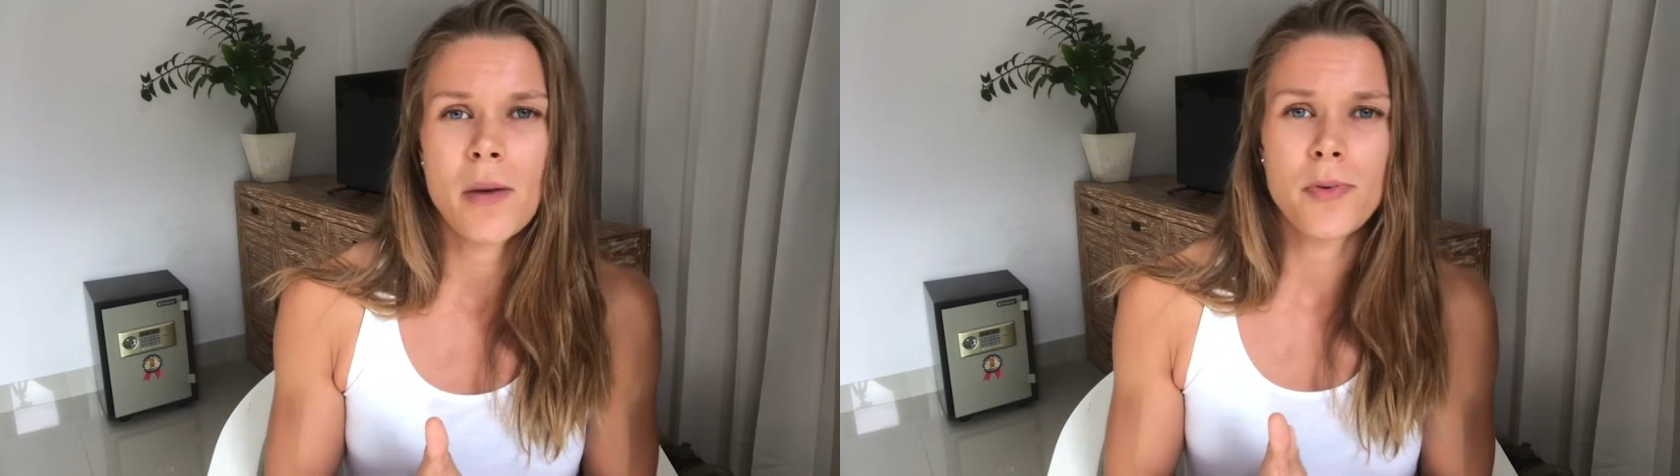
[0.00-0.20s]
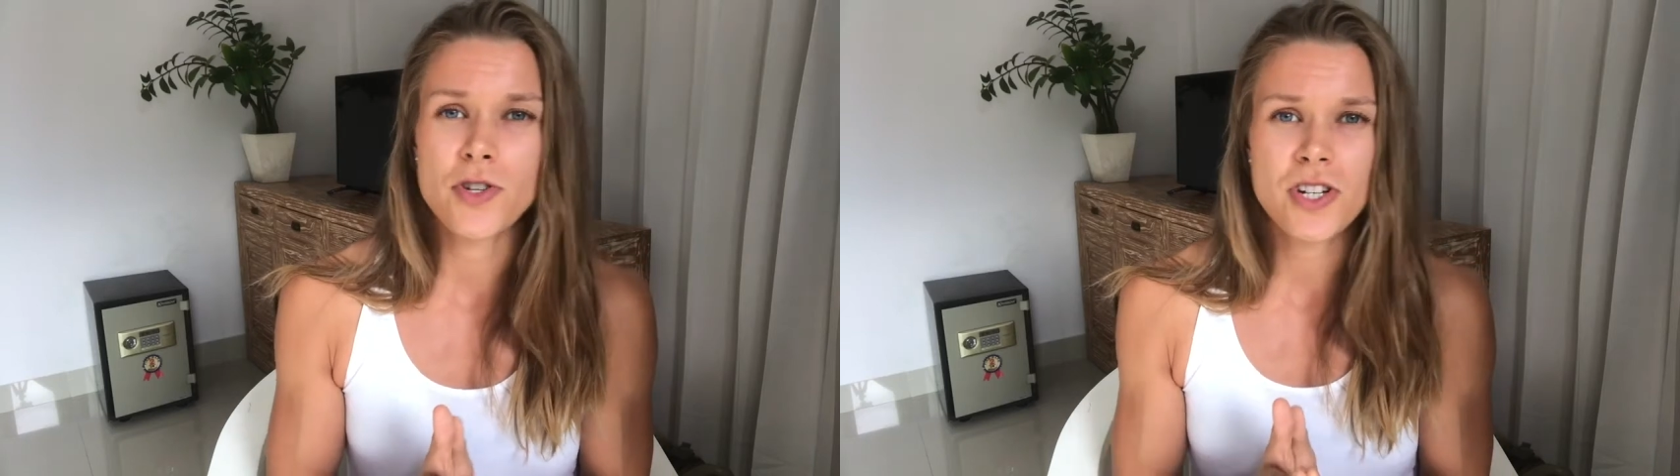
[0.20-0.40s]

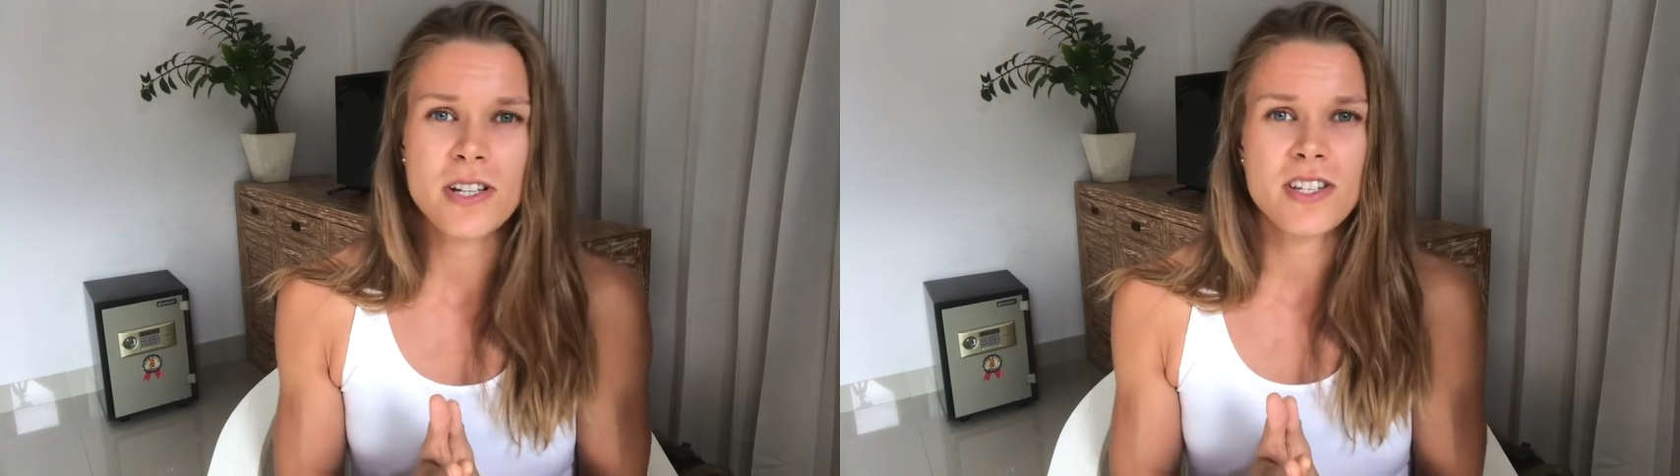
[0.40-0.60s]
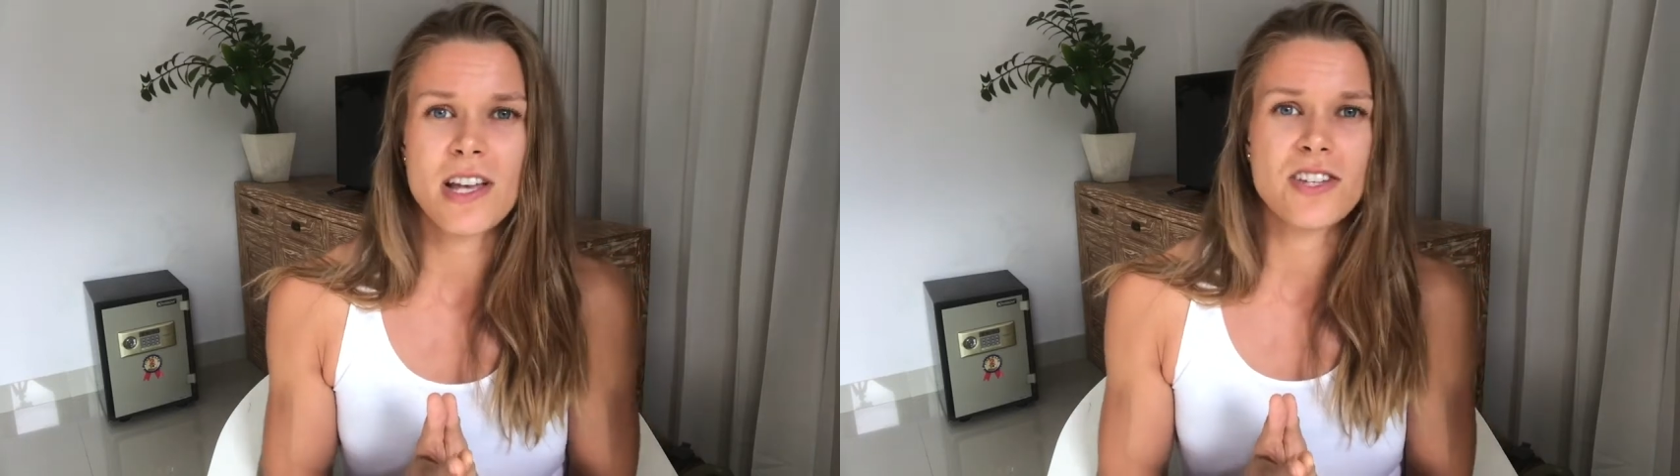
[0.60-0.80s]
are
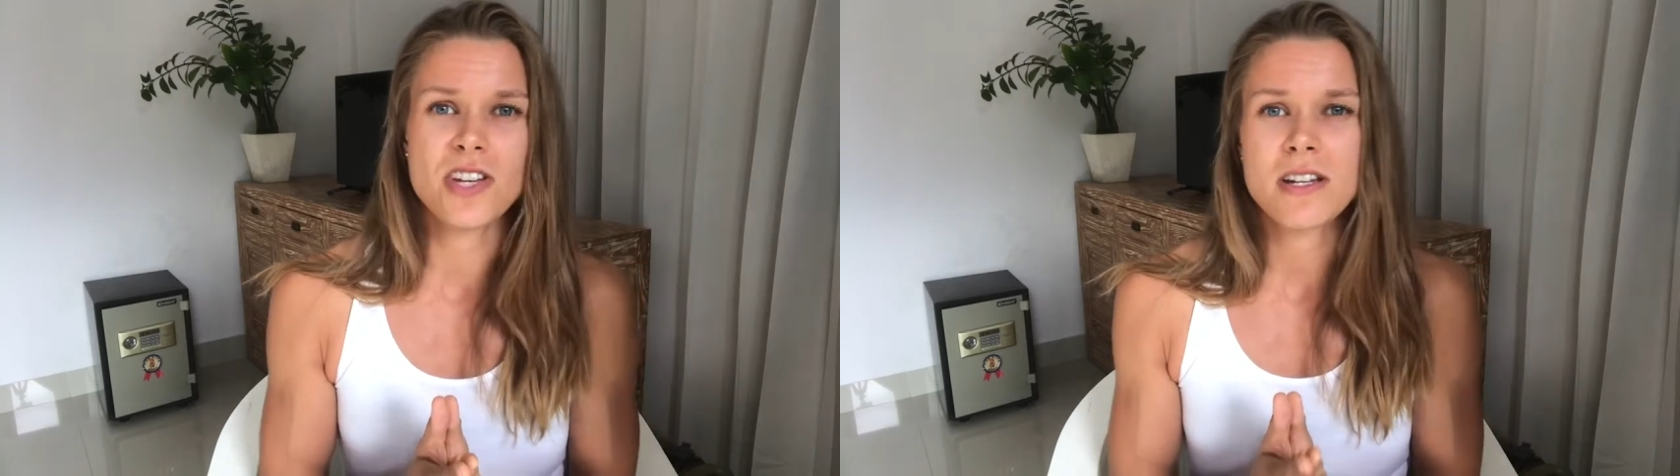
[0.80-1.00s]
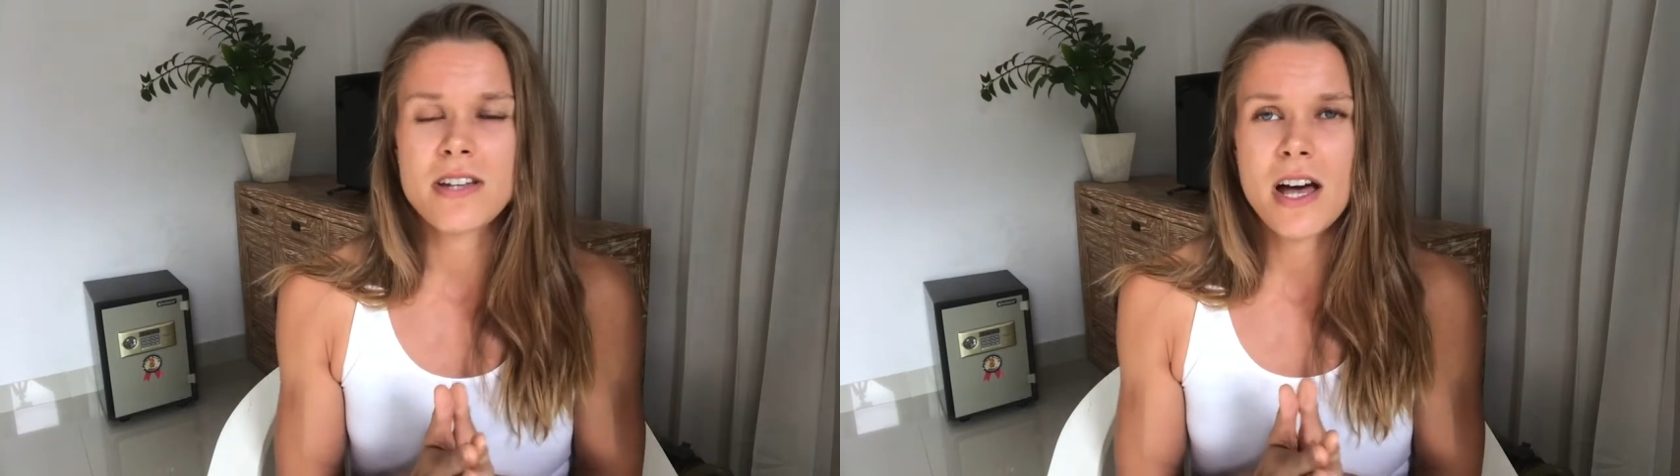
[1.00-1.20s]
pushing this
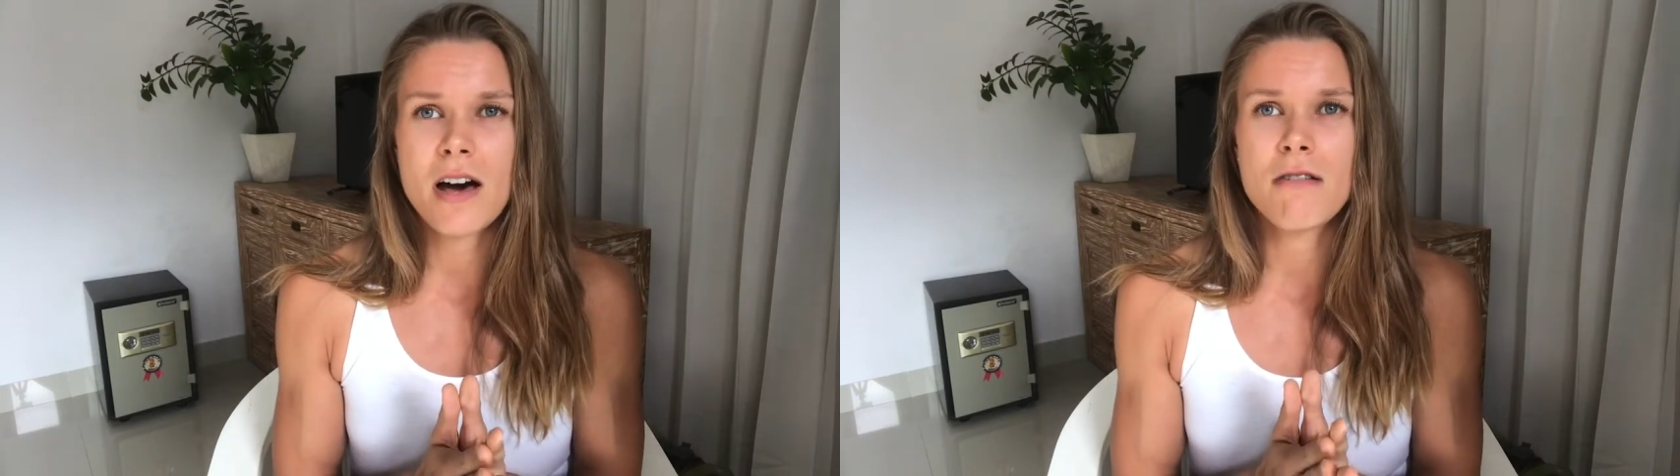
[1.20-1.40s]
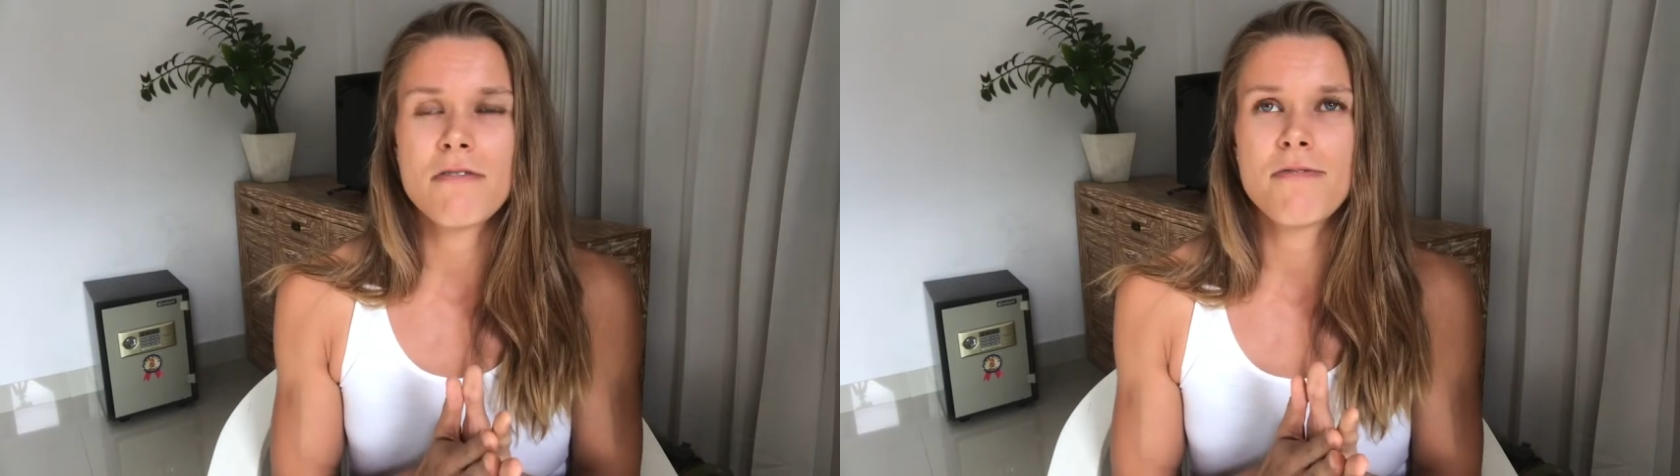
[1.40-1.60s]
agenda
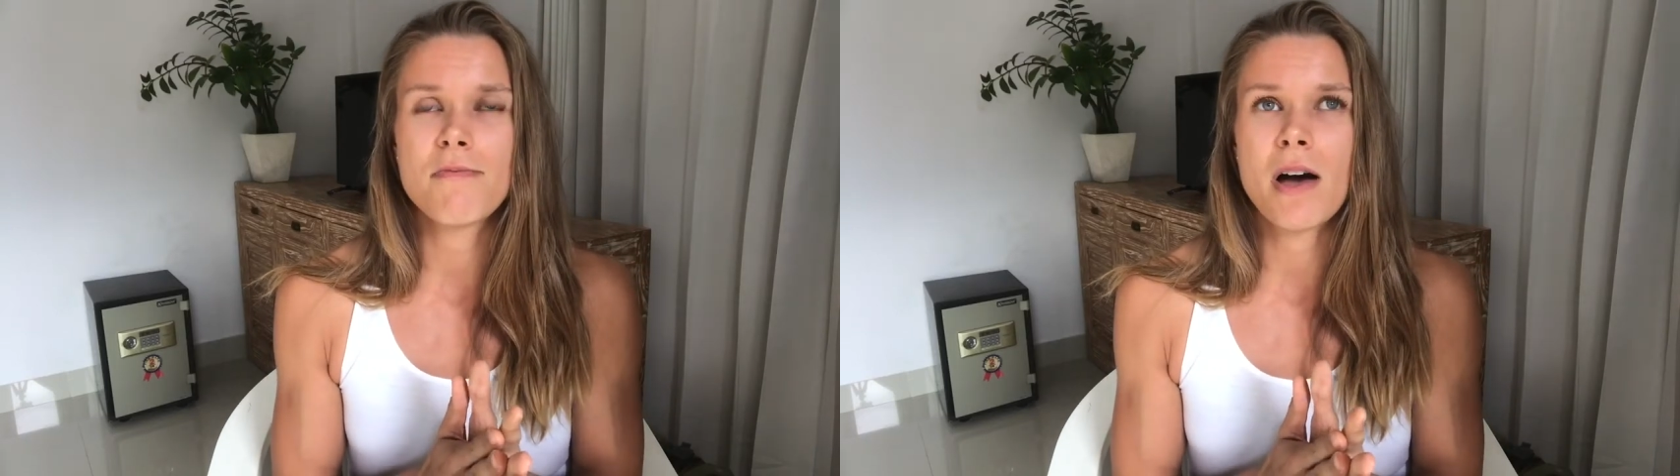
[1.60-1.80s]
of